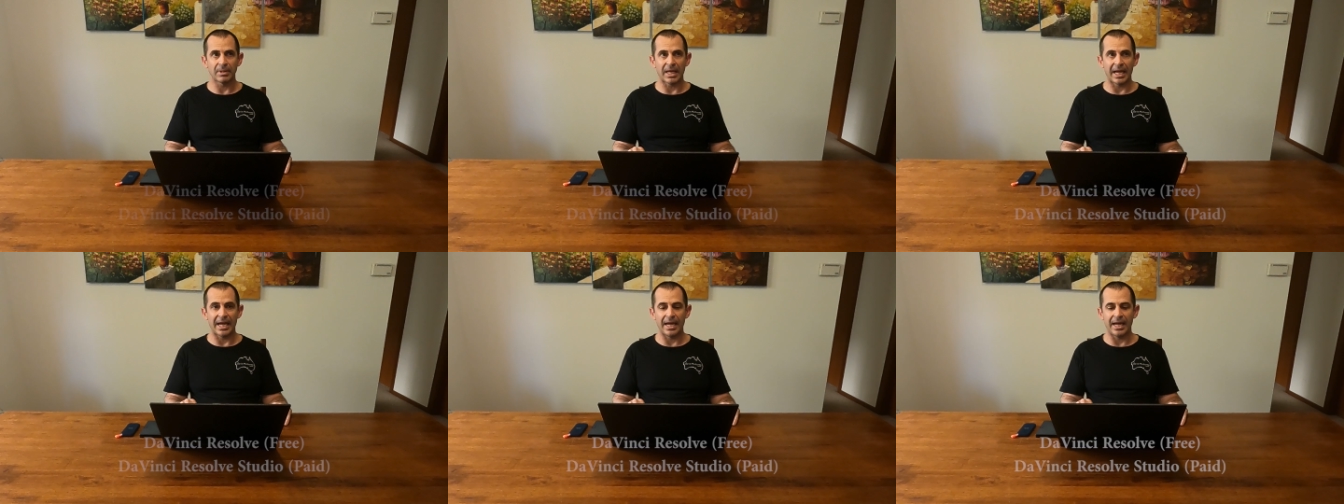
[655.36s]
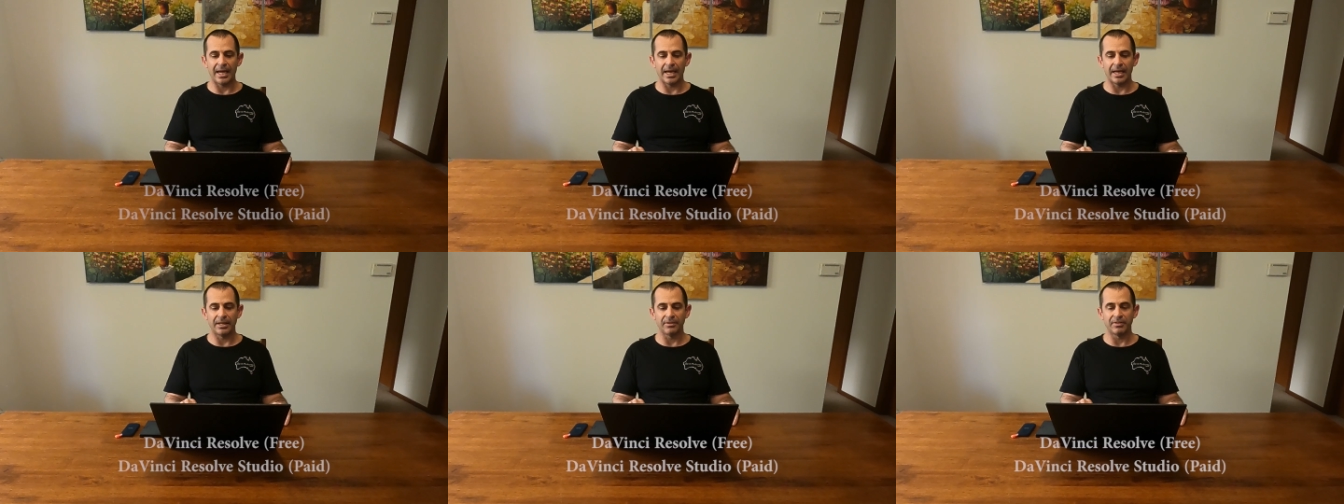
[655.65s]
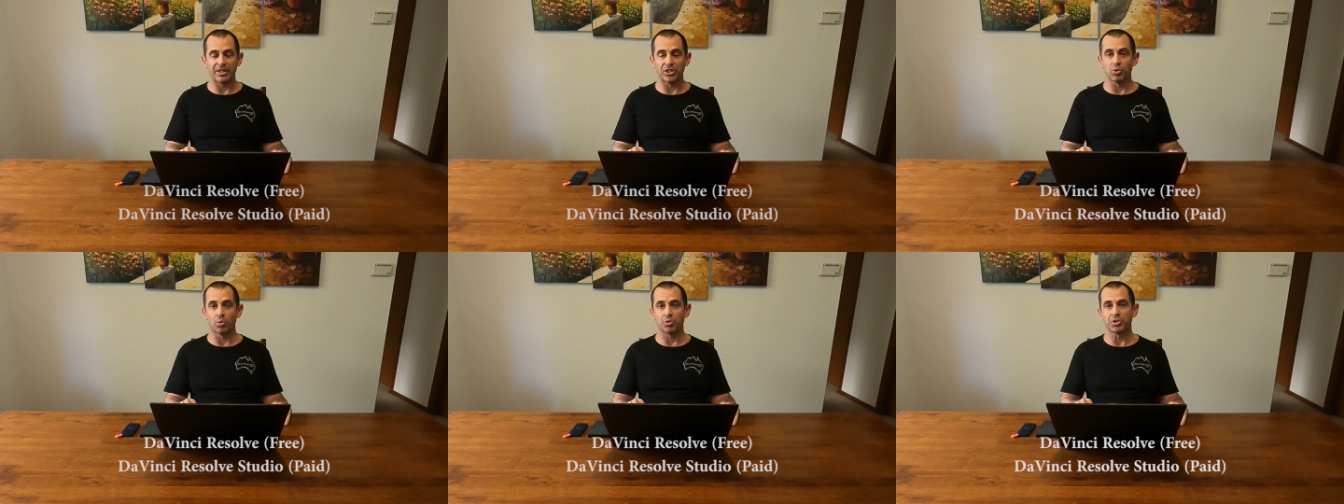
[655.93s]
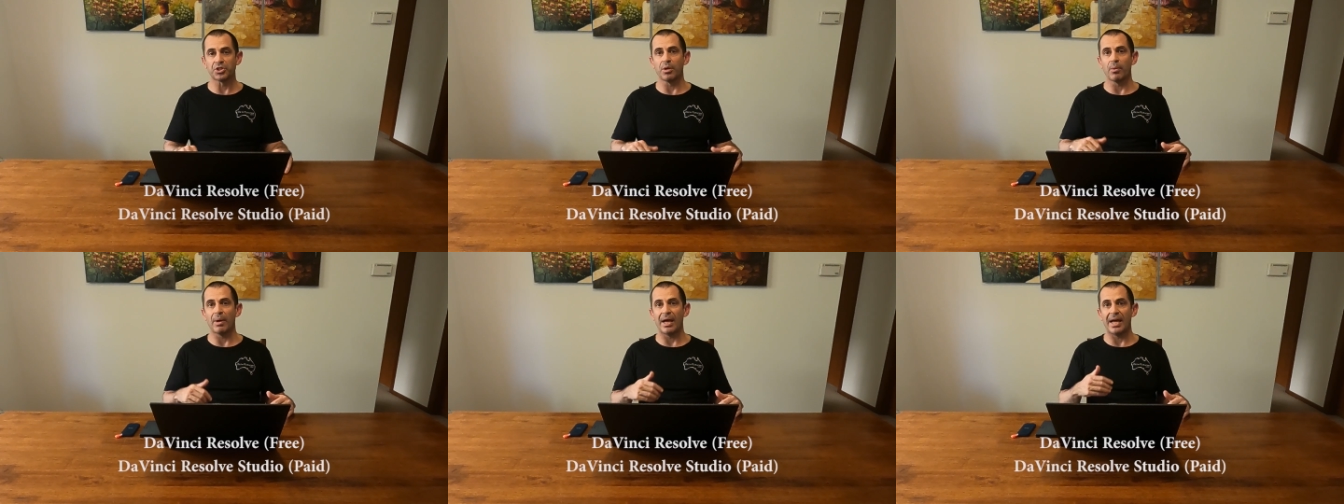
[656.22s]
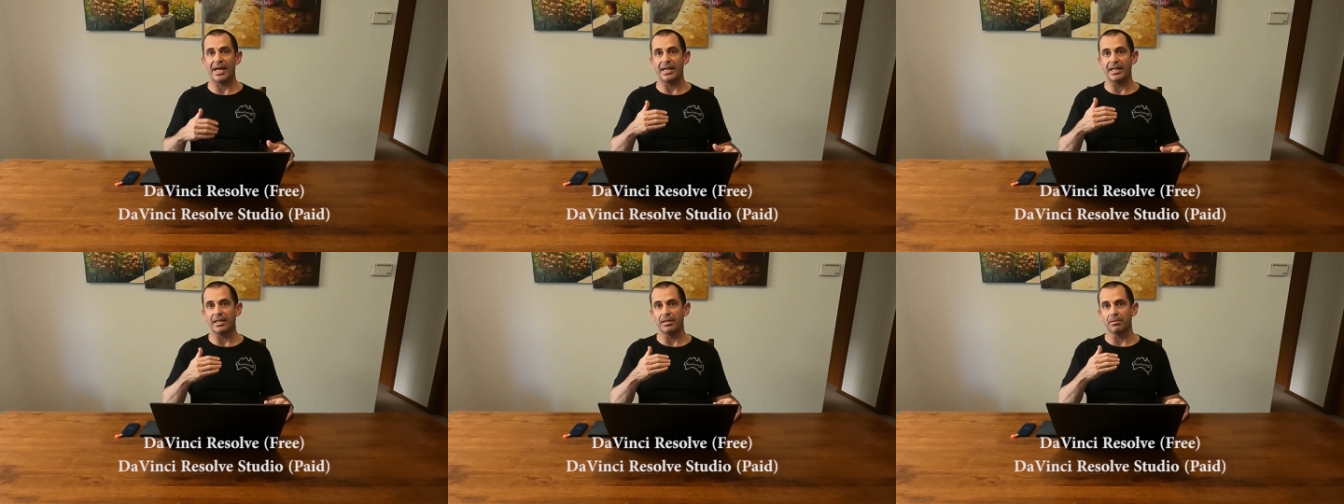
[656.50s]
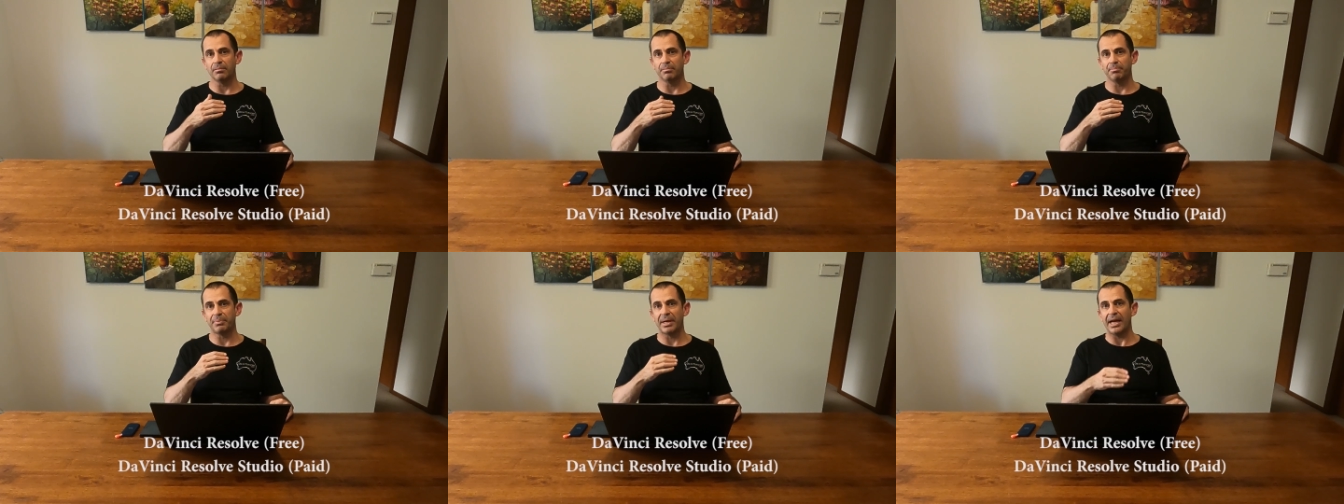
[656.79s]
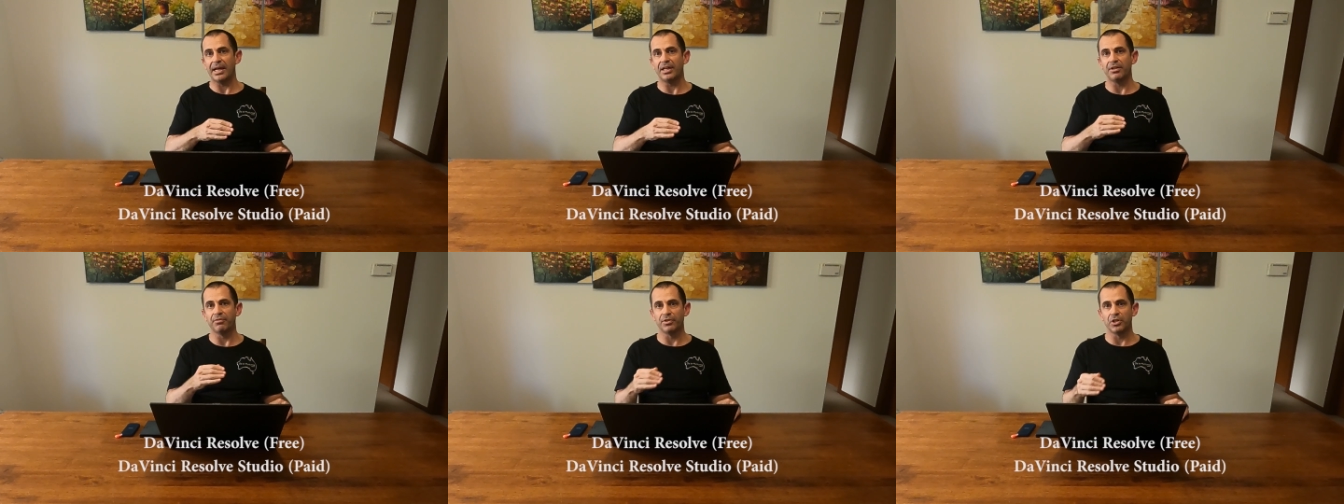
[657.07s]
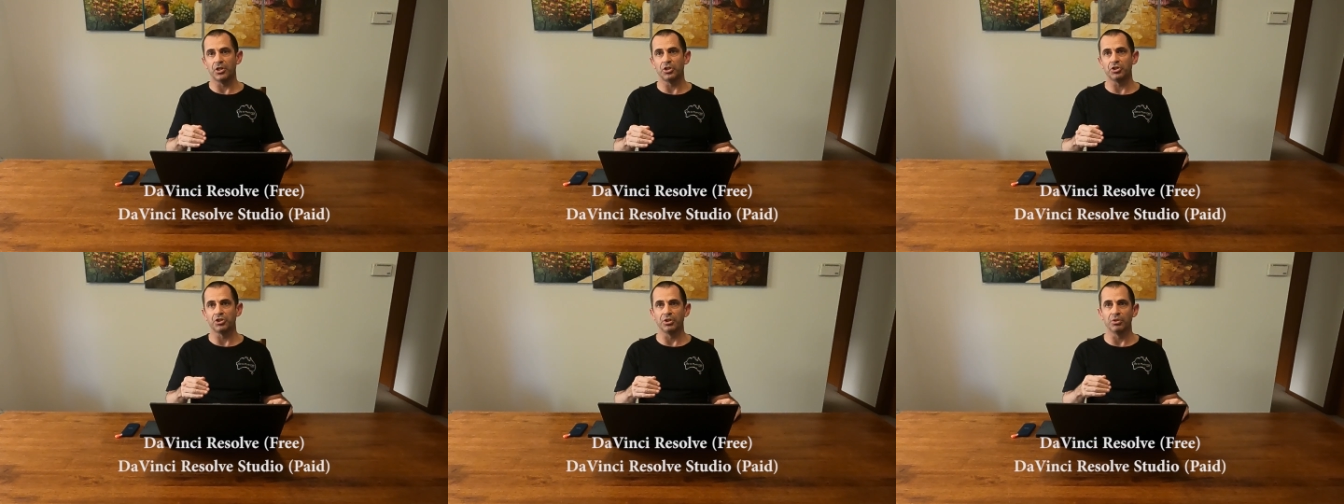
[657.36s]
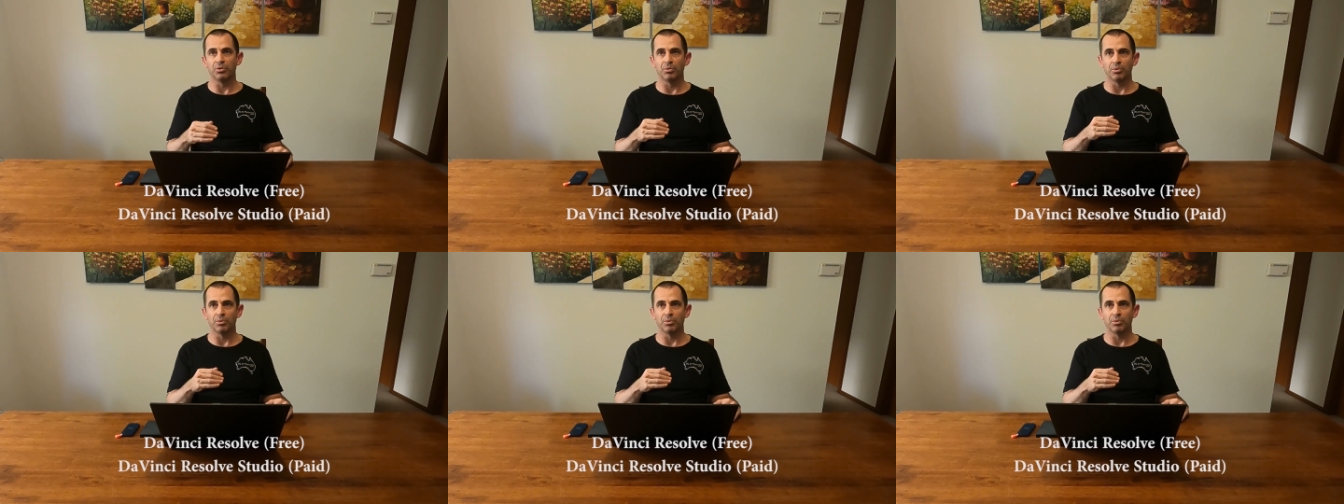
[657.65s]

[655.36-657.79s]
And there's also a paid version